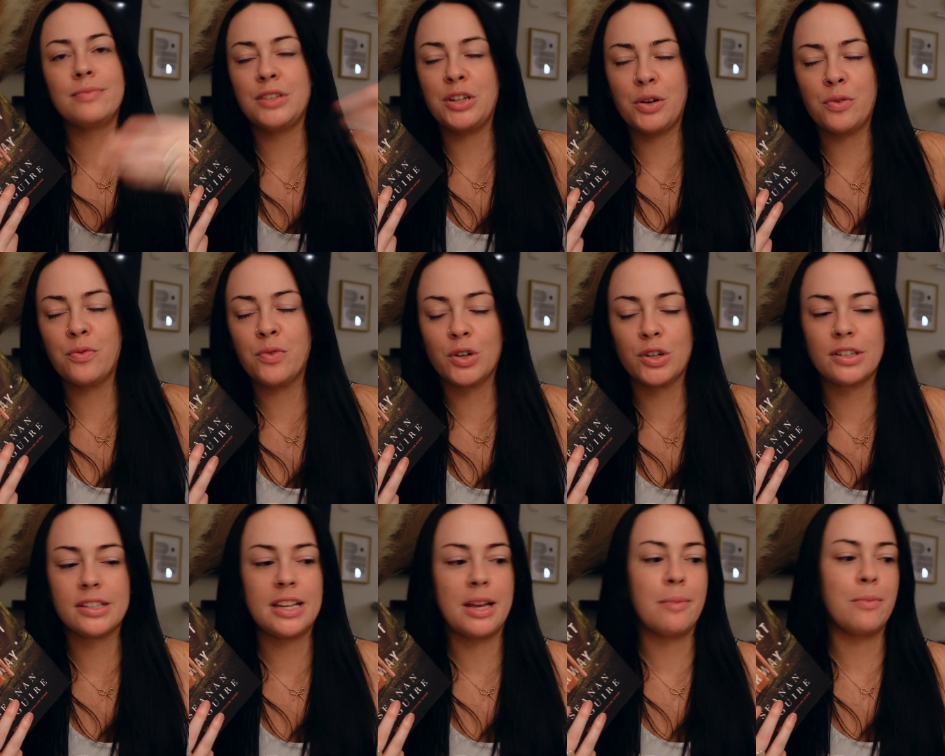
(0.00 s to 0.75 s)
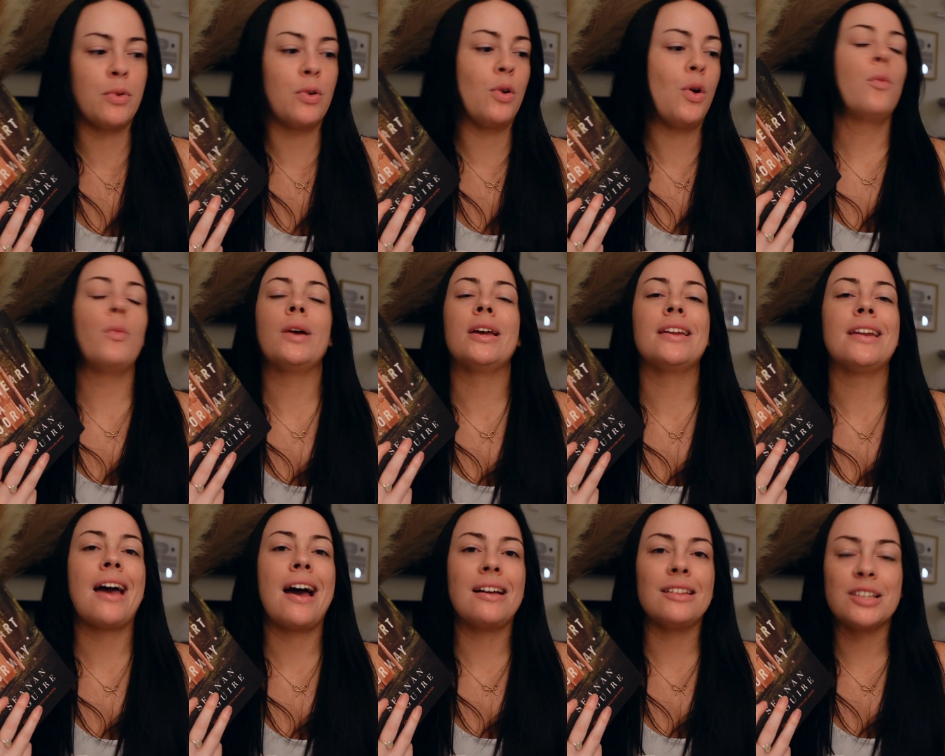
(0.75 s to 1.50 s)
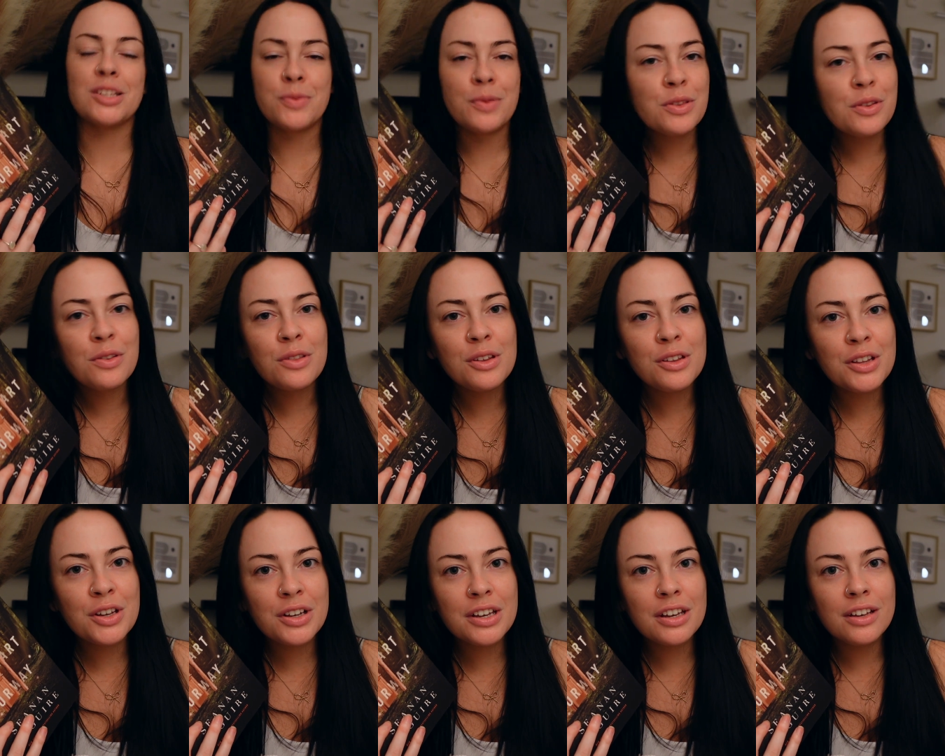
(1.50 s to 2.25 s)
you know, for example, when Alice went through the
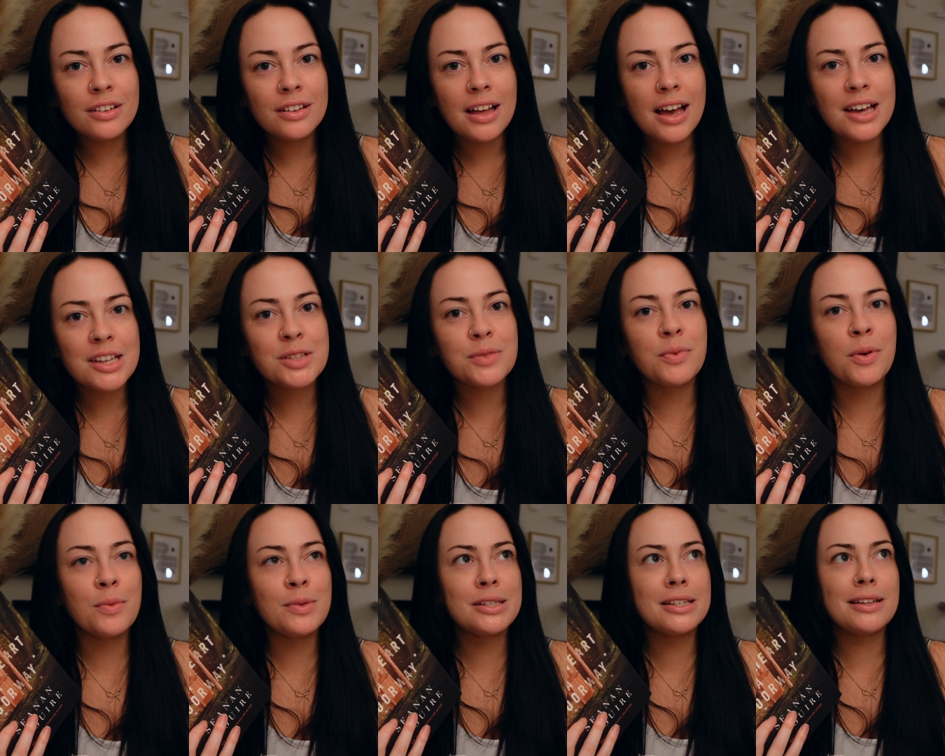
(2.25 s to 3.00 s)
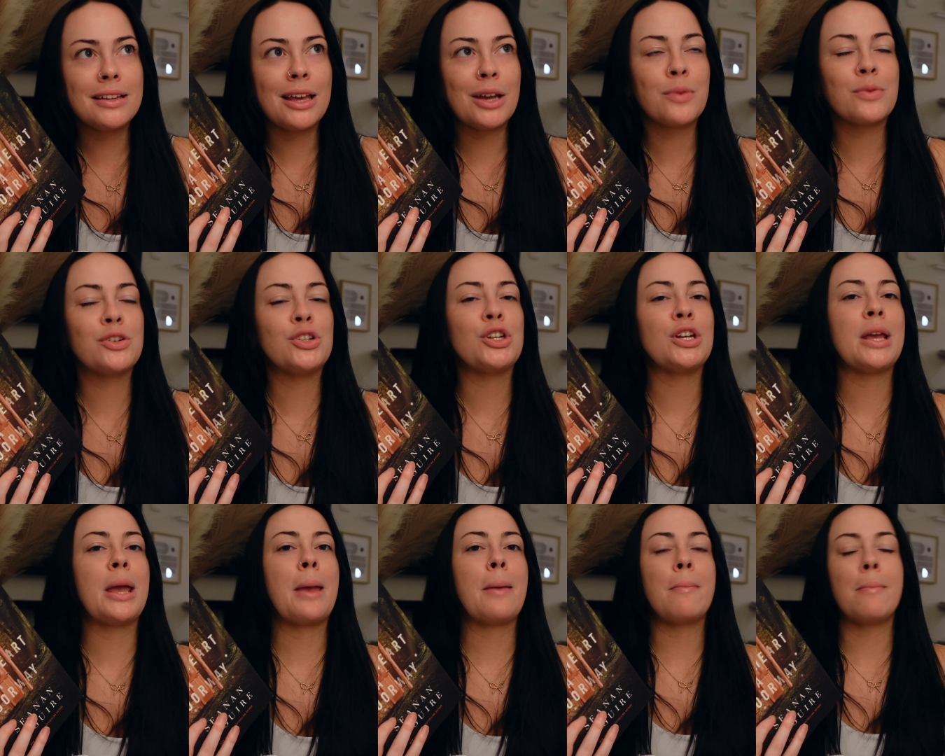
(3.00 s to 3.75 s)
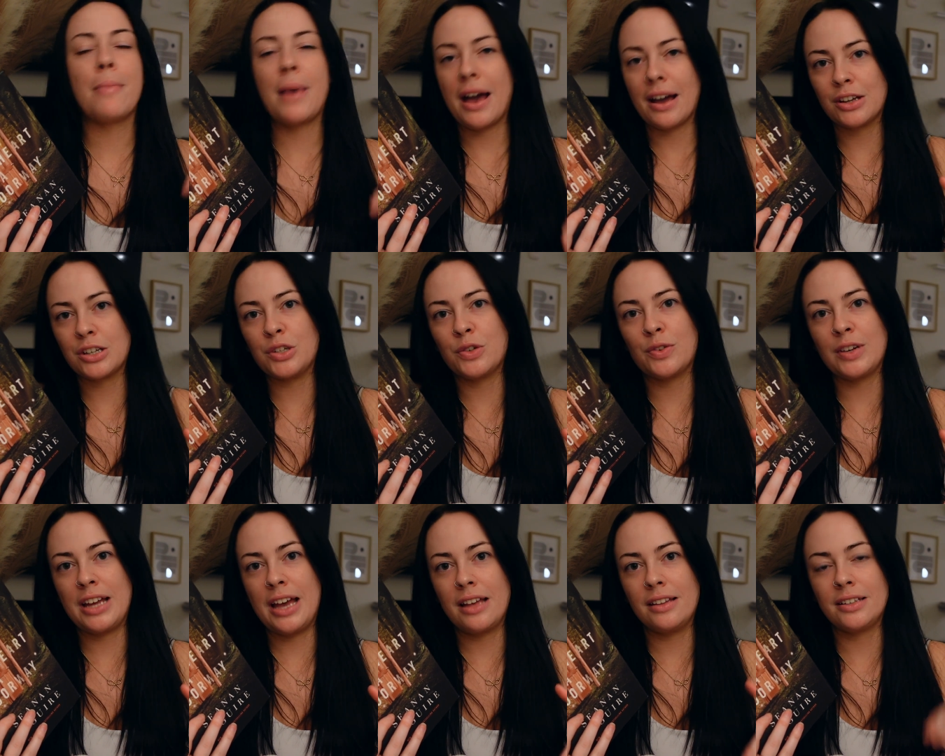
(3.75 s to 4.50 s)
looking glass, what was it like when she came back to
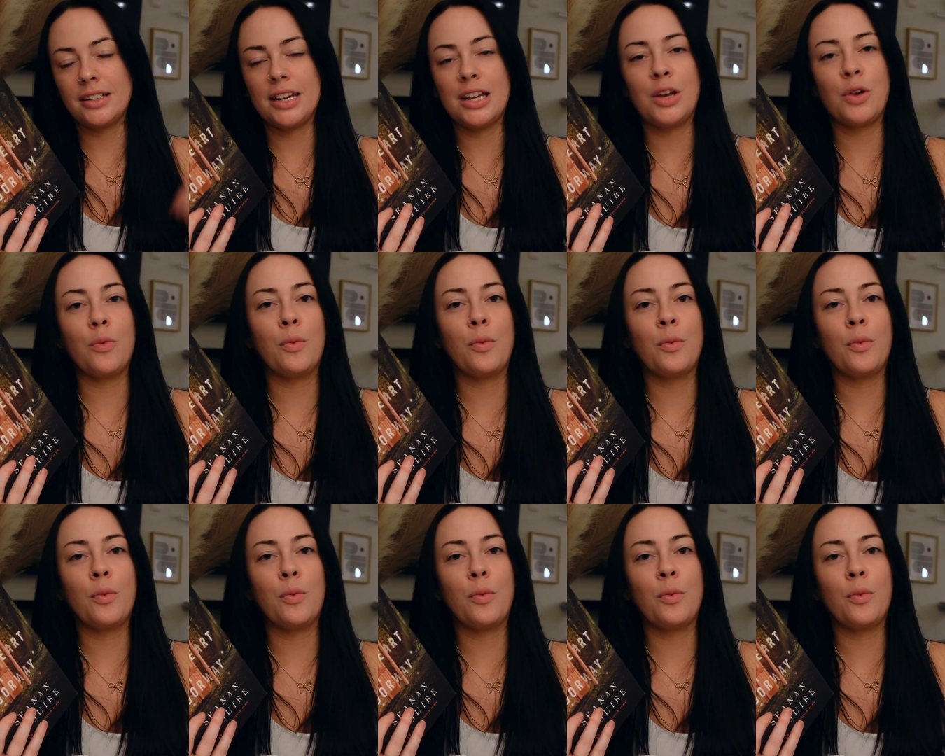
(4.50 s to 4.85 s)
reality?